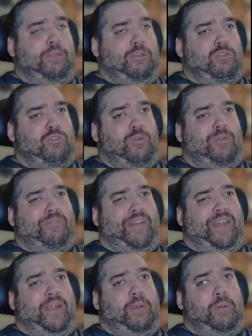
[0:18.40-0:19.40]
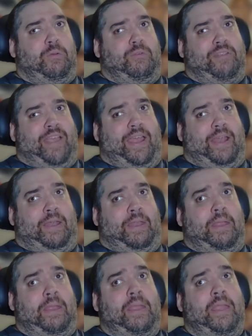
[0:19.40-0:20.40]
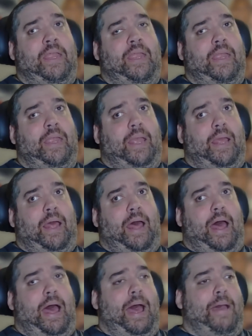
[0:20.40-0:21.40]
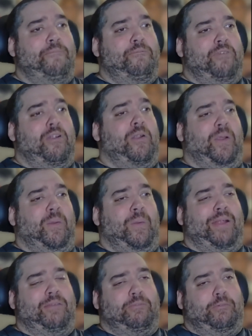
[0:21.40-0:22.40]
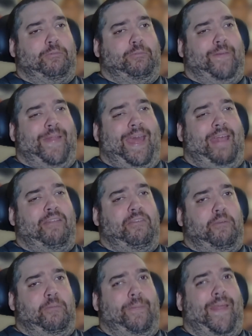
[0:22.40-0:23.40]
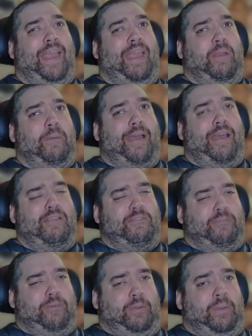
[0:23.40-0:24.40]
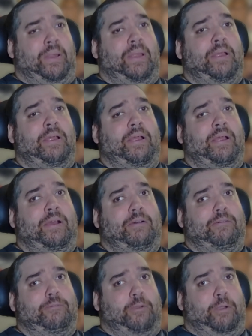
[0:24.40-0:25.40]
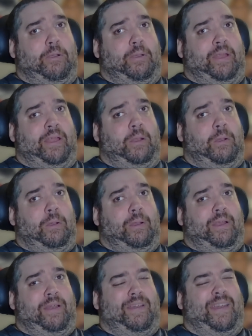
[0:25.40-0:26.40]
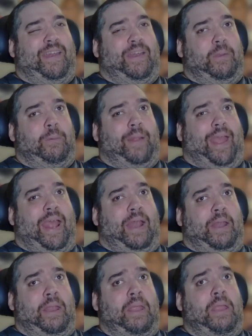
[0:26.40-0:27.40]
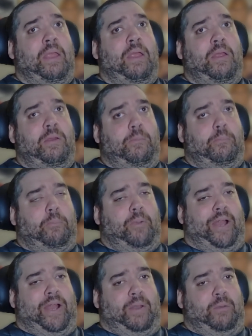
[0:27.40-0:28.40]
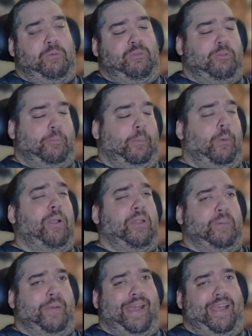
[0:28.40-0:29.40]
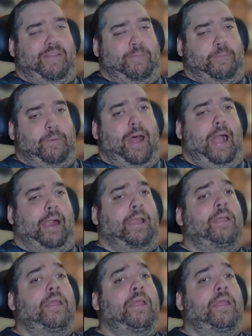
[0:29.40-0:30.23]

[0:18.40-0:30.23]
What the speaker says: short videos, and I'm very grateful for that. So thank you guys for your continued and brand new support. You guys rock.